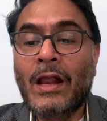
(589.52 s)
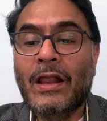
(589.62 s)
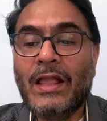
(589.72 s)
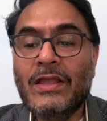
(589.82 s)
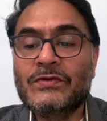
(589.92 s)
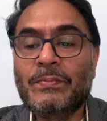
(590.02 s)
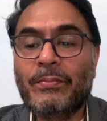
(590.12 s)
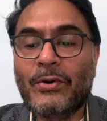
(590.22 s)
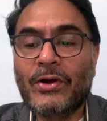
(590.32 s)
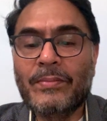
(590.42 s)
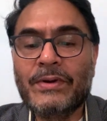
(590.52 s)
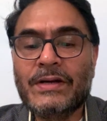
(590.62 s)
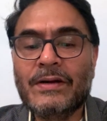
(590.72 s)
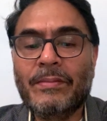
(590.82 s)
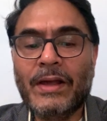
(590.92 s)
is
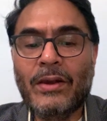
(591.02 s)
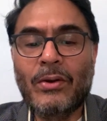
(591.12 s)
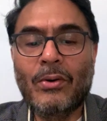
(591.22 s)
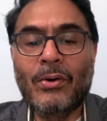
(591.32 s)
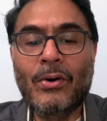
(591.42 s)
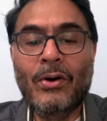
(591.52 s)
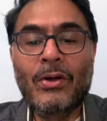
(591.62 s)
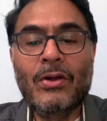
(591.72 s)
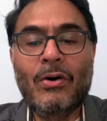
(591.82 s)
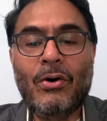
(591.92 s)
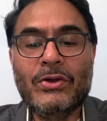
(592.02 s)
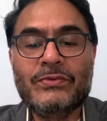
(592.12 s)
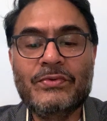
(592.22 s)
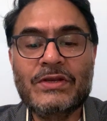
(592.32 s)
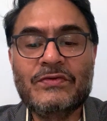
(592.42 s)
prohibited by law or
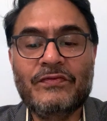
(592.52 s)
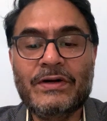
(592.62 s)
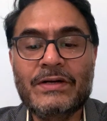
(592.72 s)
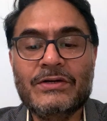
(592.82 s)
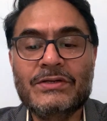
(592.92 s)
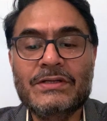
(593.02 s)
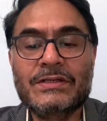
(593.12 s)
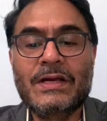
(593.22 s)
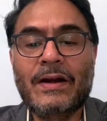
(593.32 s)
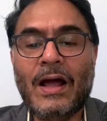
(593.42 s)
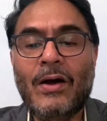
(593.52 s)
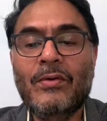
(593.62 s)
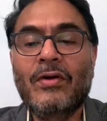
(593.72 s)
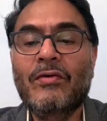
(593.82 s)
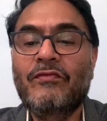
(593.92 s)
which furnishes
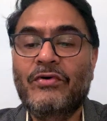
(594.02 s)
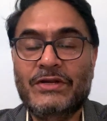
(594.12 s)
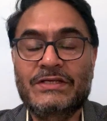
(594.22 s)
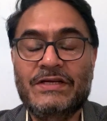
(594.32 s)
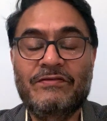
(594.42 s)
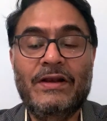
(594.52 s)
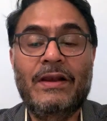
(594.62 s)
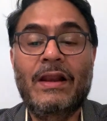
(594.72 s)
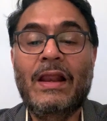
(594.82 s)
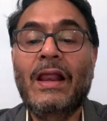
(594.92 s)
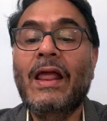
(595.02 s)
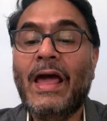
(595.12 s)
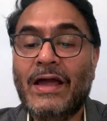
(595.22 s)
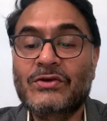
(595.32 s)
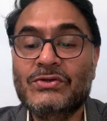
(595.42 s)
ground for civil
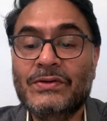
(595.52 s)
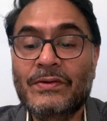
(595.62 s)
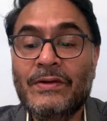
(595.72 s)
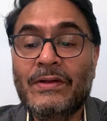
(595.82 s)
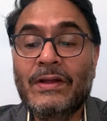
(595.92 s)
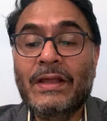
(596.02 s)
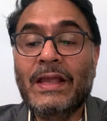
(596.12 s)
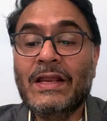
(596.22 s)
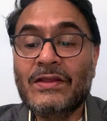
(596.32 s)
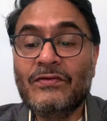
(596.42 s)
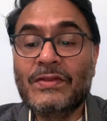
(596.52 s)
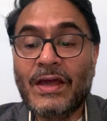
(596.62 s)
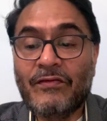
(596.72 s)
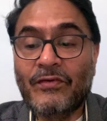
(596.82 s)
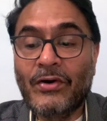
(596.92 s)
action. It is
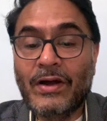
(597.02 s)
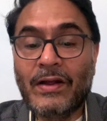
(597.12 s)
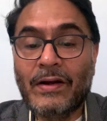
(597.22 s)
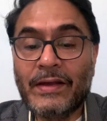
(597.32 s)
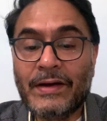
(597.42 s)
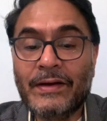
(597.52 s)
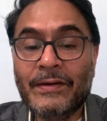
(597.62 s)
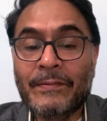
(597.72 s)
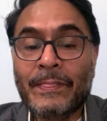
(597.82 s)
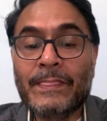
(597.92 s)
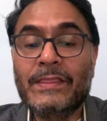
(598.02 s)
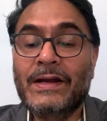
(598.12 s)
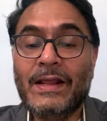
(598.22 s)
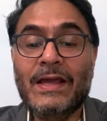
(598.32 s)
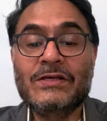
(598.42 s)
therefore clear
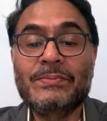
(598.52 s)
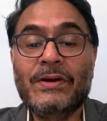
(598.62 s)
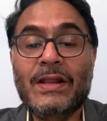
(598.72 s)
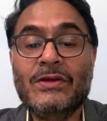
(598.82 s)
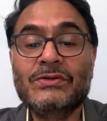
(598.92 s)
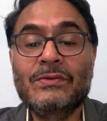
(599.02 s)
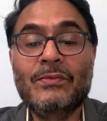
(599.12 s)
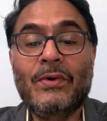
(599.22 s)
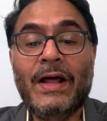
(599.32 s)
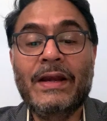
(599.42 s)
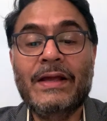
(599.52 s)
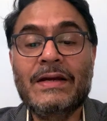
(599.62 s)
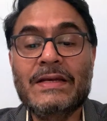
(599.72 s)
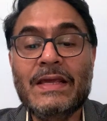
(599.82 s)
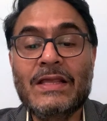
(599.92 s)
that explanation 1
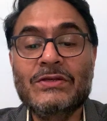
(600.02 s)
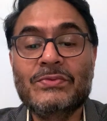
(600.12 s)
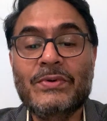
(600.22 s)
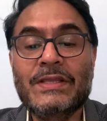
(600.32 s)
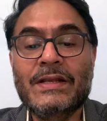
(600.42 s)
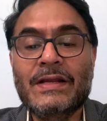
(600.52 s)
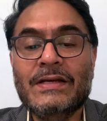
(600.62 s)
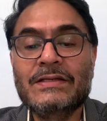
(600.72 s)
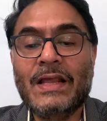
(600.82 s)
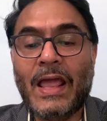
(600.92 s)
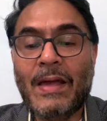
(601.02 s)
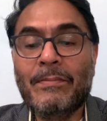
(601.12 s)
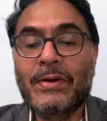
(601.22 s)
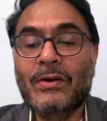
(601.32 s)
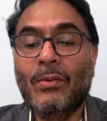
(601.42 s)
contains within its
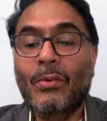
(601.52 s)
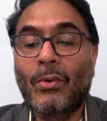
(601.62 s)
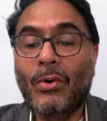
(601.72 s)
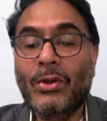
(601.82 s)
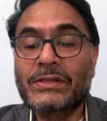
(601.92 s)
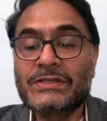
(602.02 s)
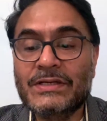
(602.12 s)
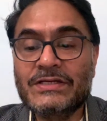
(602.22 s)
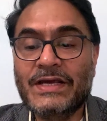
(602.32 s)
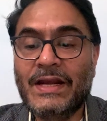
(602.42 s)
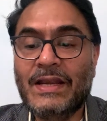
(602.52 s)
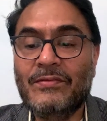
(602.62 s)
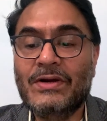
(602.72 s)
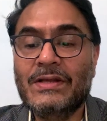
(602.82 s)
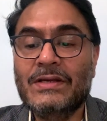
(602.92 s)
ambit all such
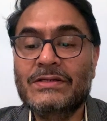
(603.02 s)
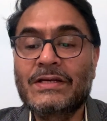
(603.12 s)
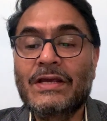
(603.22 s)
activities